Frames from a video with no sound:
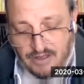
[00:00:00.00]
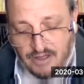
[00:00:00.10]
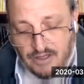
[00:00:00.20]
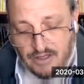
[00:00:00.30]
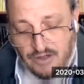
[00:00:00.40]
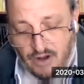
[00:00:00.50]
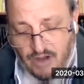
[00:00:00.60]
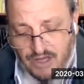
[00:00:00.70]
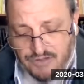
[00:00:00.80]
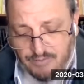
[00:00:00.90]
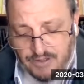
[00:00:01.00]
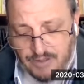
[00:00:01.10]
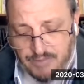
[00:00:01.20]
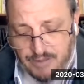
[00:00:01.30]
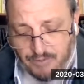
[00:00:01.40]
100 million
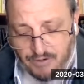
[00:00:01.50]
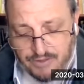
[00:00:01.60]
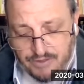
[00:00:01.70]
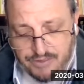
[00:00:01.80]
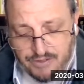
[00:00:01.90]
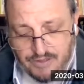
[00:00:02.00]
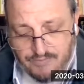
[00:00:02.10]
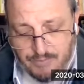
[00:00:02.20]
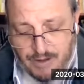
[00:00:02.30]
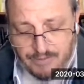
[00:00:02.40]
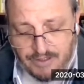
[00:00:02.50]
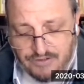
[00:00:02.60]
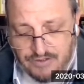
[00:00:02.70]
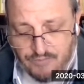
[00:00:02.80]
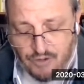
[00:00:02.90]
people, a third of the population
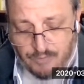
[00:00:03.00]
of Europe,